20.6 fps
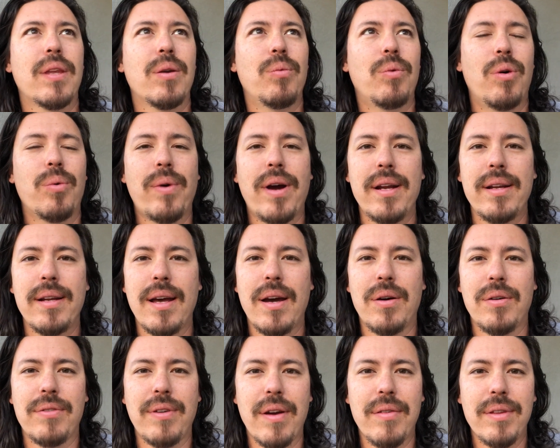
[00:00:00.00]
Well, right
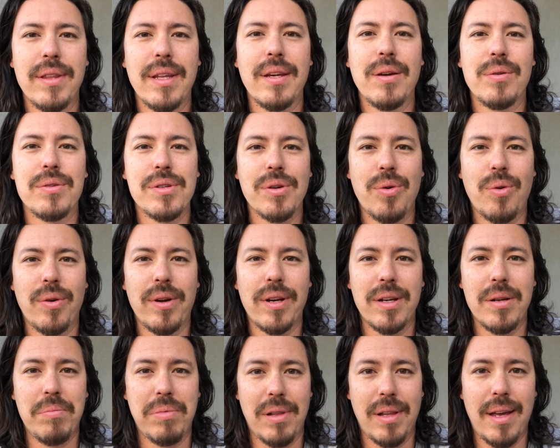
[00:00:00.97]
now, if everything goes according
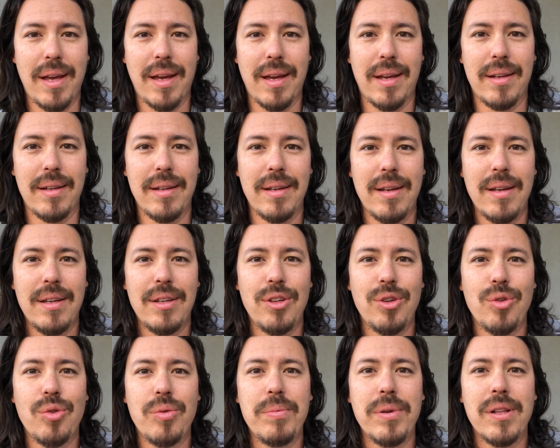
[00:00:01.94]
to plan,
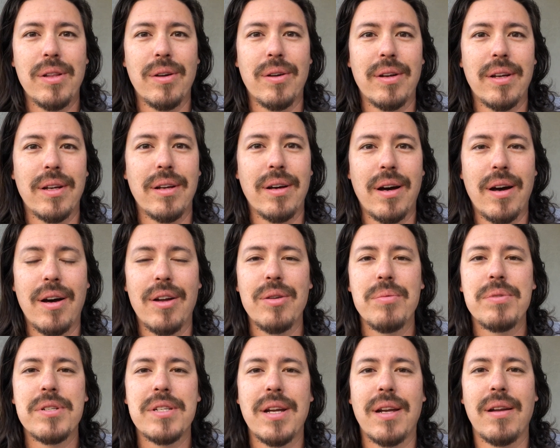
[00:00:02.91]
you will be learning
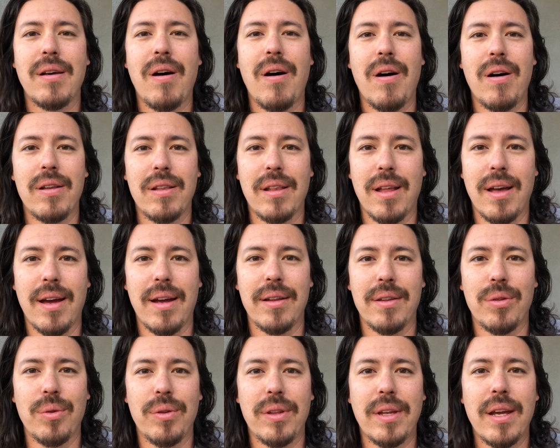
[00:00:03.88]
100% online
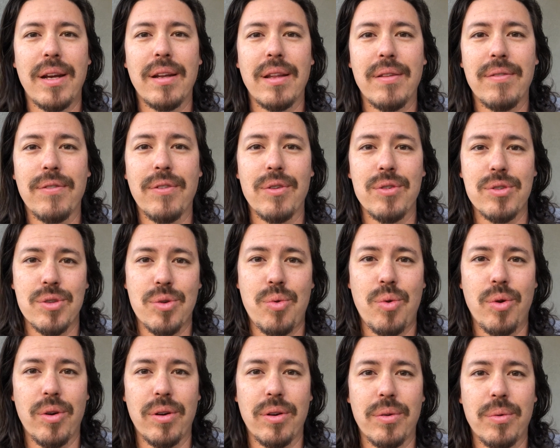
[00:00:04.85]
through the end of the first
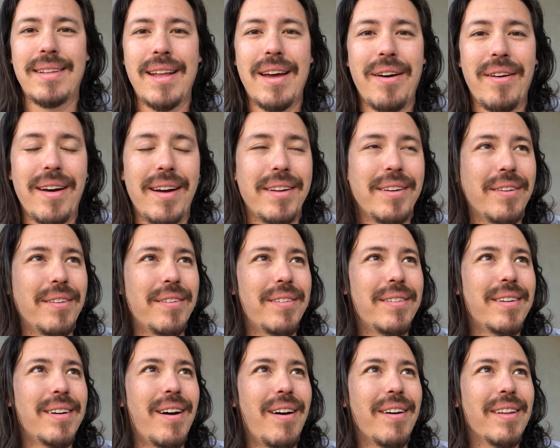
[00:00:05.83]
quarter. Now, I know,
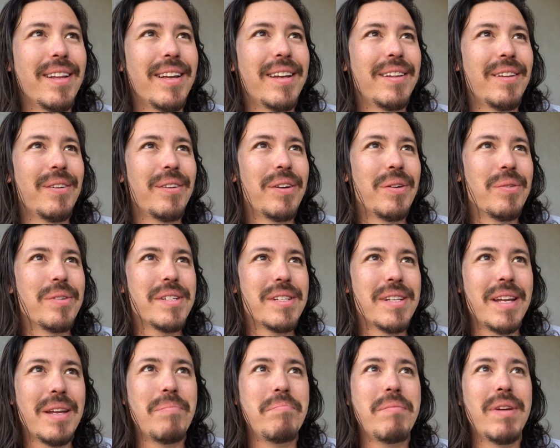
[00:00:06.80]
online learning was
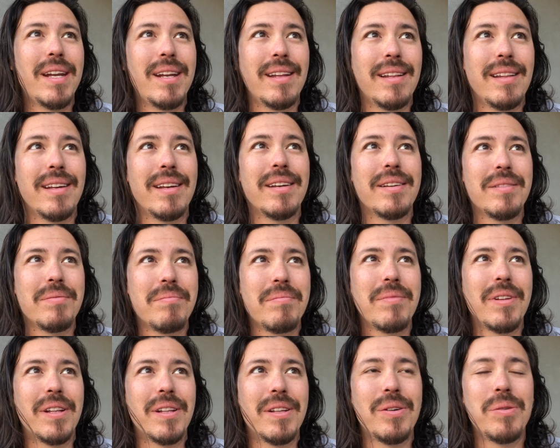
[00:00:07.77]
admittedly
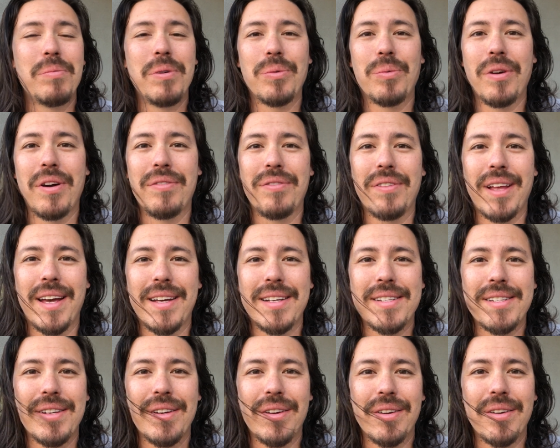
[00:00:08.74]
a little bit rough
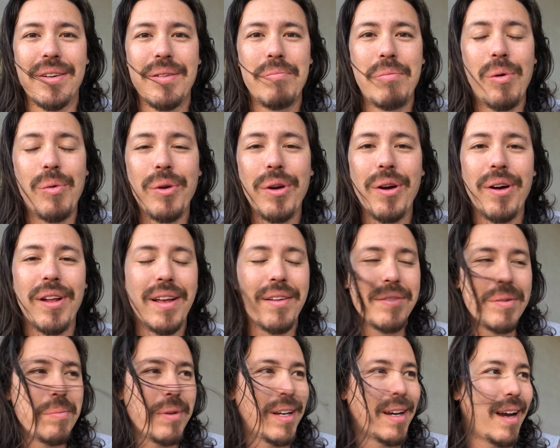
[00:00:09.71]
last year, but we all have
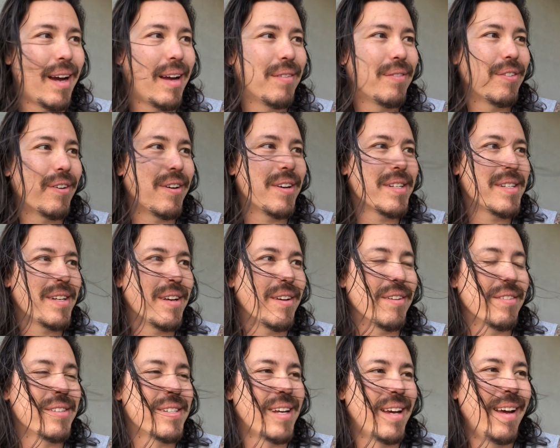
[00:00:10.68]
to be kind for
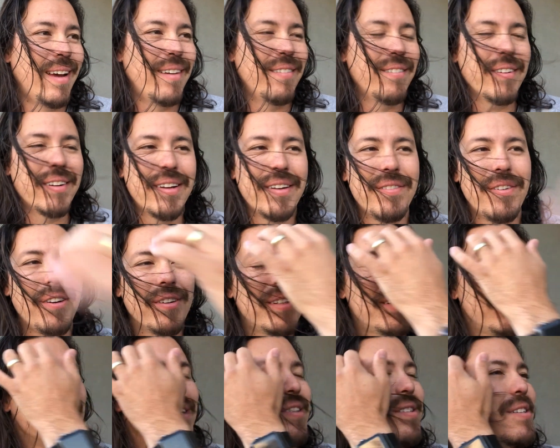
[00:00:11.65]
ourselves. Forgive all
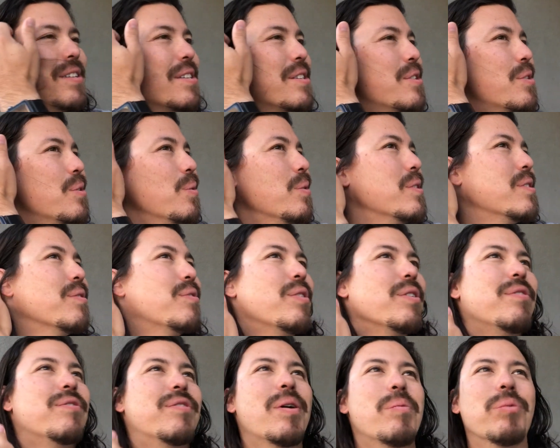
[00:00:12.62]
teachers and students if we
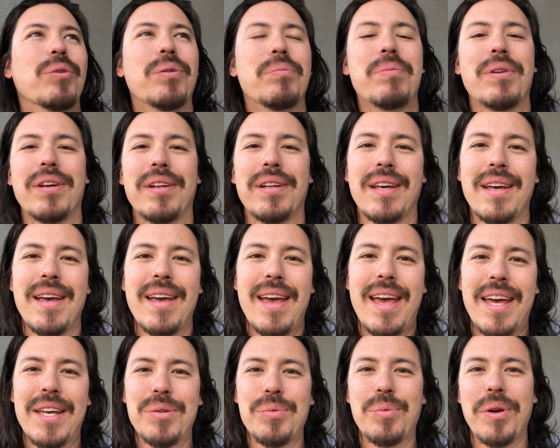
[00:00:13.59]
fumbled a bit
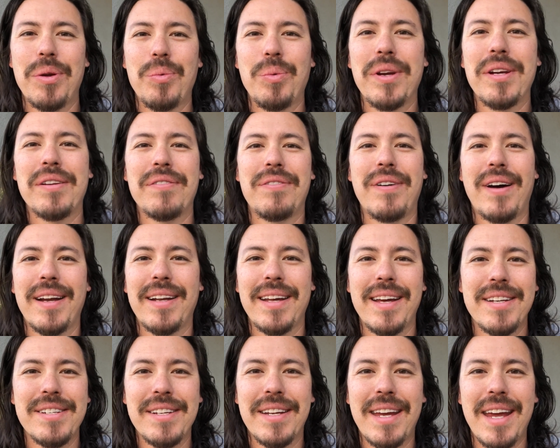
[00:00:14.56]
as we redefined
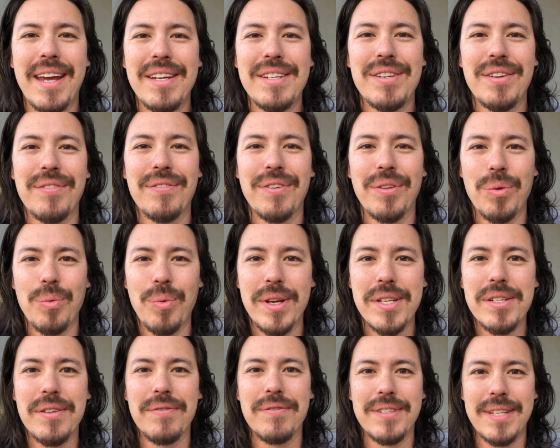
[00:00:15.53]
education for the
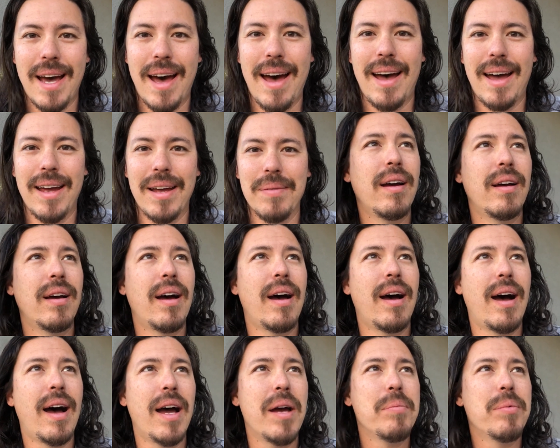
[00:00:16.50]
rest of time.
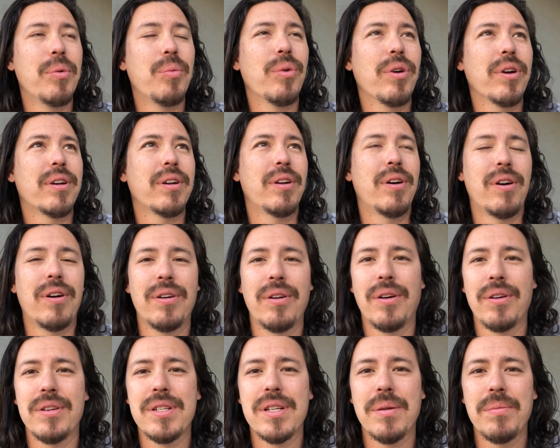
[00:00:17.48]
I've been working hard
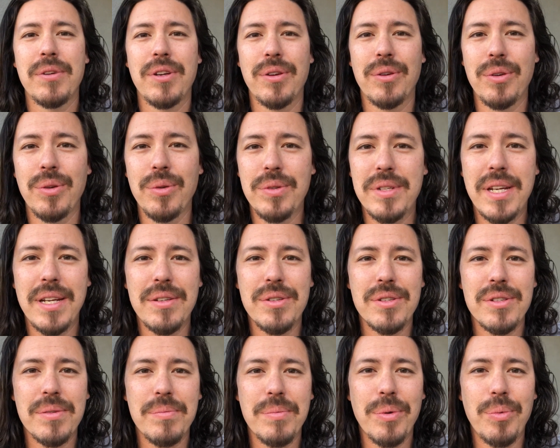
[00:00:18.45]
all summer, your new
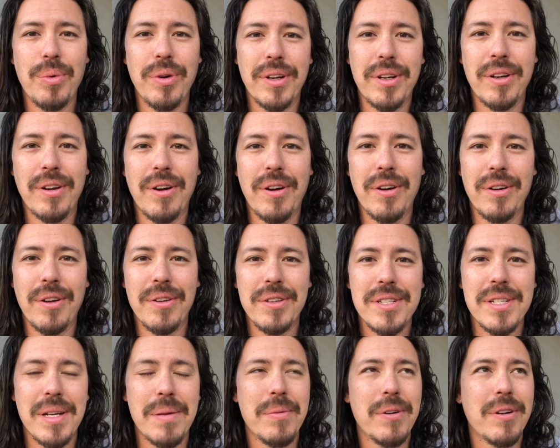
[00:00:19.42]
teachers have been working hard all
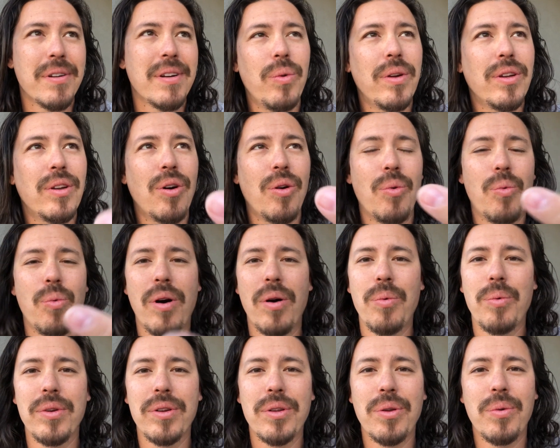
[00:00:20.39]
summer. We know what
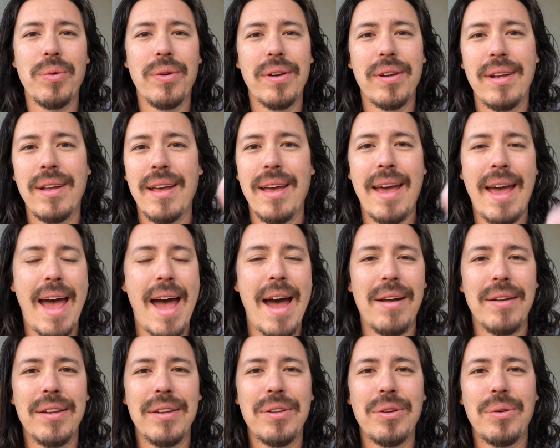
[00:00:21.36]
we're doing,
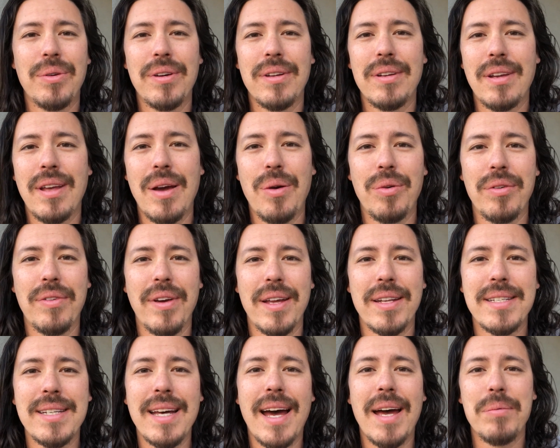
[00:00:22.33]
how to do it, and we've
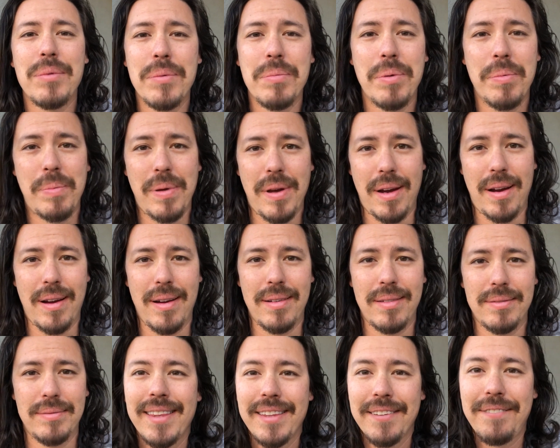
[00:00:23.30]
had time to prepare.
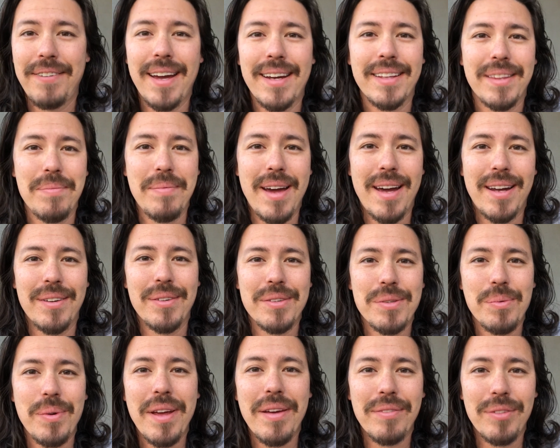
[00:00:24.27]
The fact of the matter is
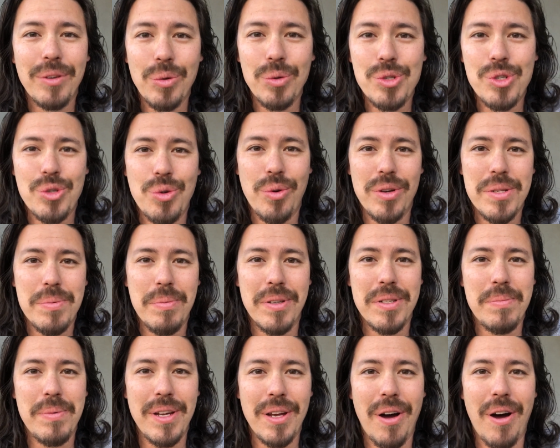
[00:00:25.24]
we have no choice but
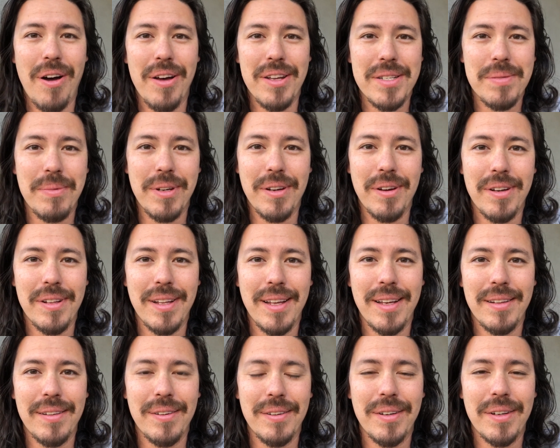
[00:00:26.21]
to be awesome at
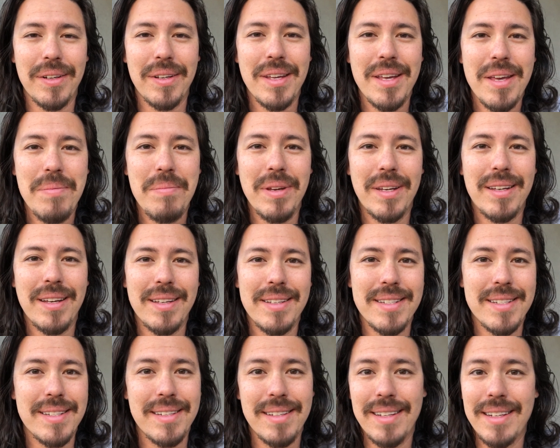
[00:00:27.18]
online learning
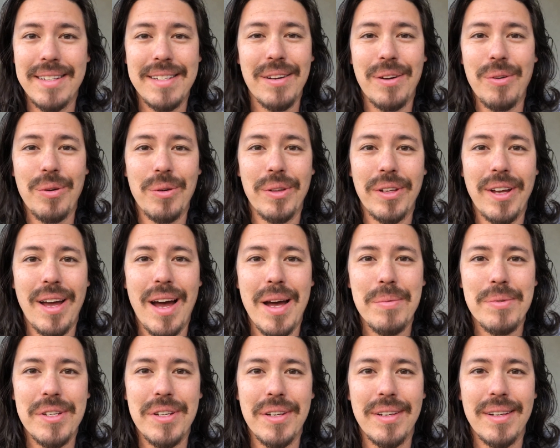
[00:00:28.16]
because it's our only
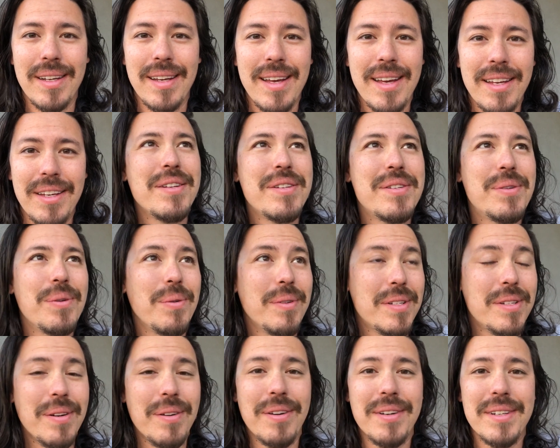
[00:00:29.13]
option.
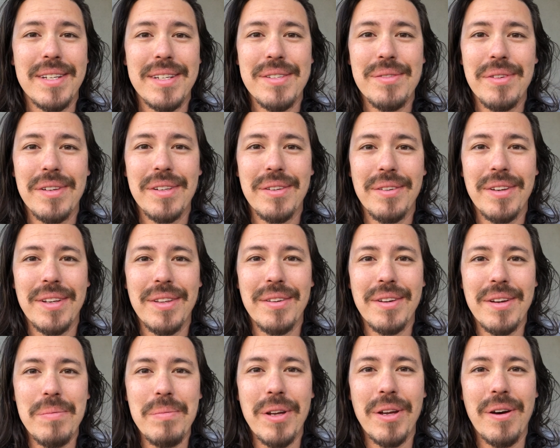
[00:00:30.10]
Students in our district are either
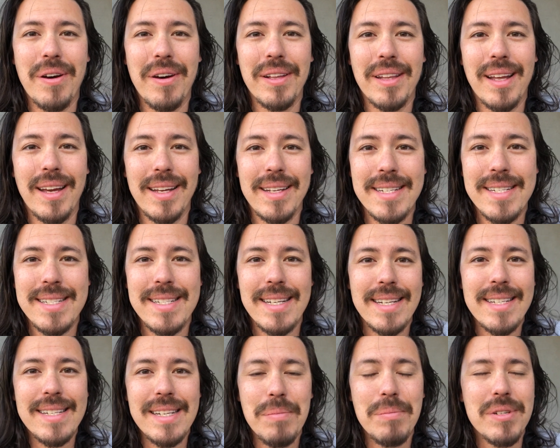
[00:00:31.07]
going to be online
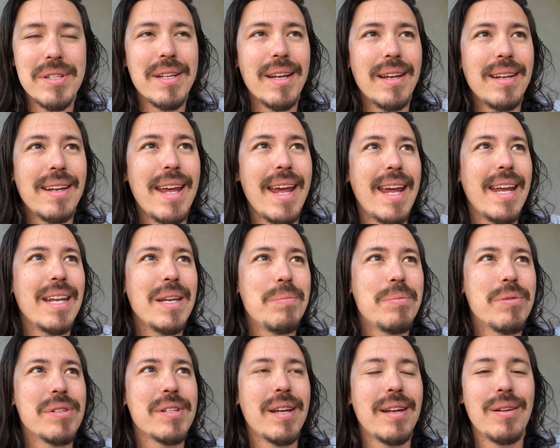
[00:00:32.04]
60%,
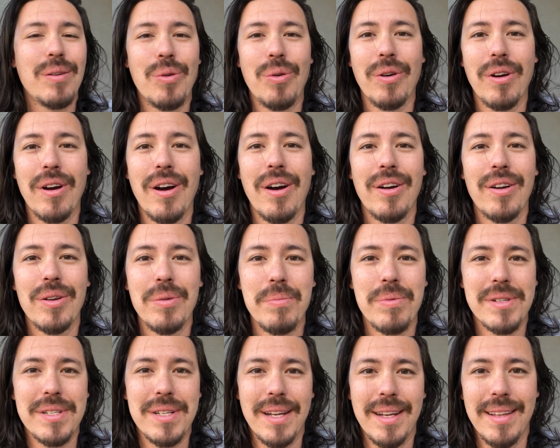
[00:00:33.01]
80%, or
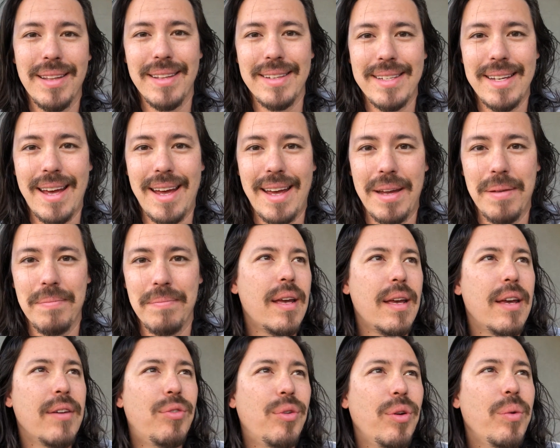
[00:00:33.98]
100% of the time.
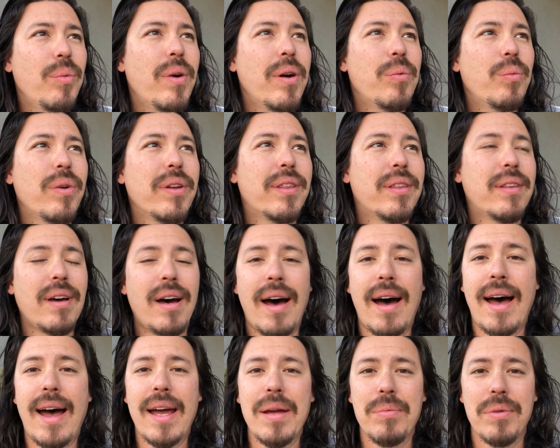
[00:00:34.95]
If we went with a
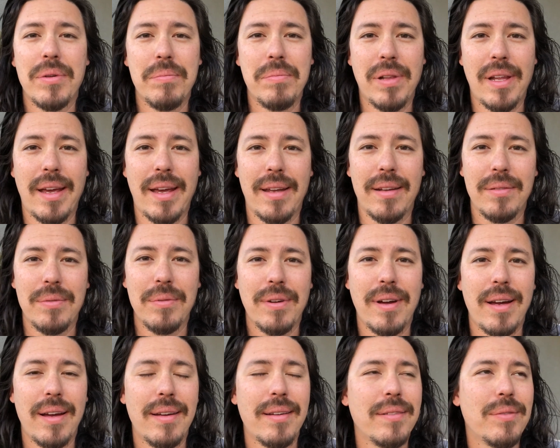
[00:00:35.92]
hybrid plan,
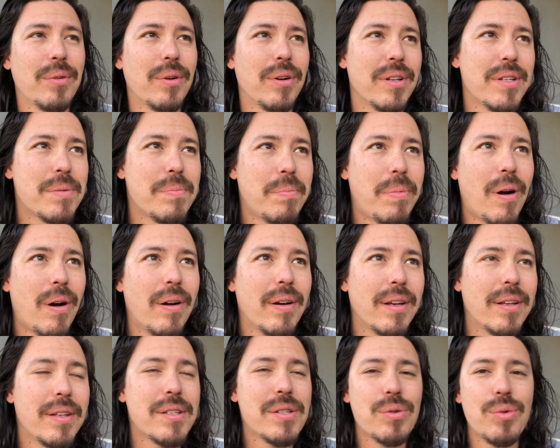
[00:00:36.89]
right, where it's part
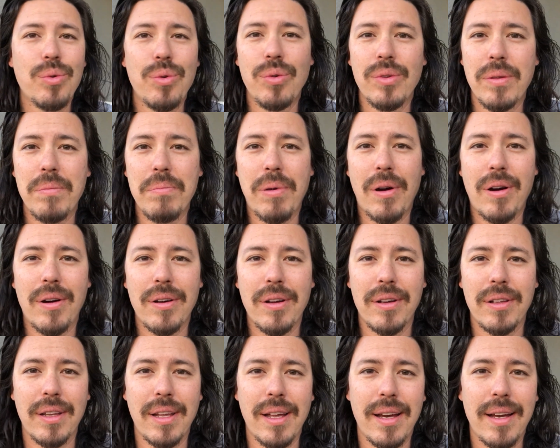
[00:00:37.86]
in school and part
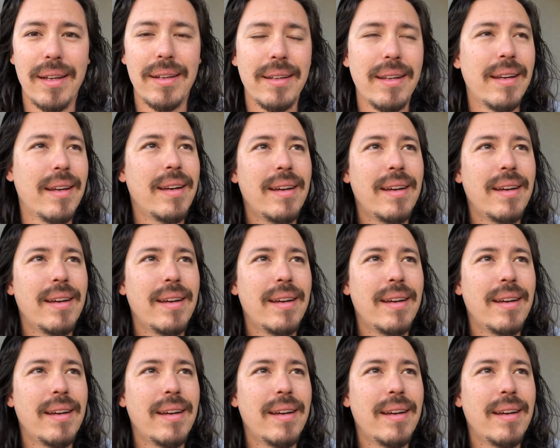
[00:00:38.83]
online,